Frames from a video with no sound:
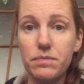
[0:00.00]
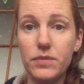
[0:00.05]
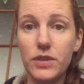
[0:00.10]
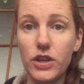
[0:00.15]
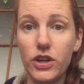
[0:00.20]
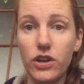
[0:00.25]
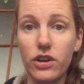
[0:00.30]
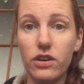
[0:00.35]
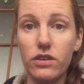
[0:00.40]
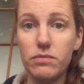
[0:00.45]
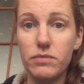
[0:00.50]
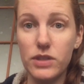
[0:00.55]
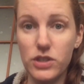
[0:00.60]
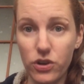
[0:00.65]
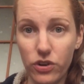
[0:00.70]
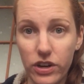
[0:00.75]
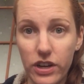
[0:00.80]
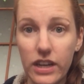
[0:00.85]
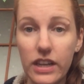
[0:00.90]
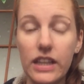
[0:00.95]
your
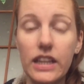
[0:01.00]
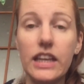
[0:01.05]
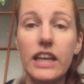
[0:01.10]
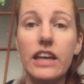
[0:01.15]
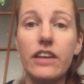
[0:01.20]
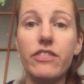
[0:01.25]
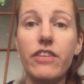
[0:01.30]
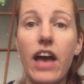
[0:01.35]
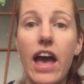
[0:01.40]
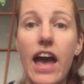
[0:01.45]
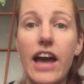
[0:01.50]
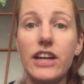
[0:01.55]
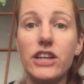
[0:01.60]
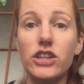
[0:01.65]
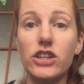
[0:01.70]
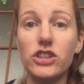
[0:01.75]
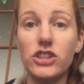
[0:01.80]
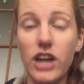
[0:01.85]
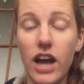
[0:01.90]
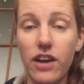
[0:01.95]
maternity leave and
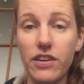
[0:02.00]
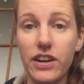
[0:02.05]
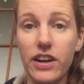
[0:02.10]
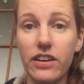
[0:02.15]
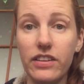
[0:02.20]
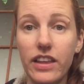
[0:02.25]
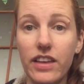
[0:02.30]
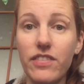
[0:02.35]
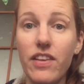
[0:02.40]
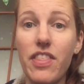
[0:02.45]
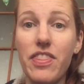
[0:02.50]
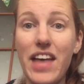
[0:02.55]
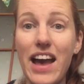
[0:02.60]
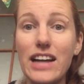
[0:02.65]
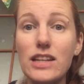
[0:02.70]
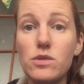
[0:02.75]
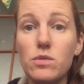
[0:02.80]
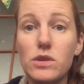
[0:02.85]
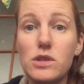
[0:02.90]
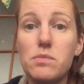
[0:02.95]
your childcare leave,
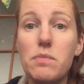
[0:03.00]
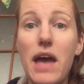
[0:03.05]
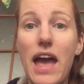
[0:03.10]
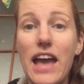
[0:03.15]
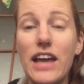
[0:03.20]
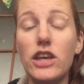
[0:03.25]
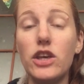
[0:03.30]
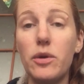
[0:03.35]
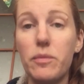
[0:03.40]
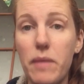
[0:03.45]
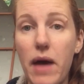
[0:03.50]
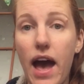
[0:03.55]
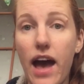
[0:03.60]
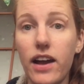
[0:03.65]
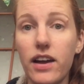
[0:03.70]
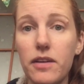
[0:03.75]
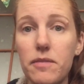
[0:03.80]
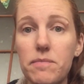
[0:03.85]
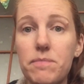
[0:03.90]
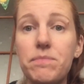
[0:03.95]
that's what's paying you
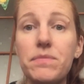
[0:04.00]
back.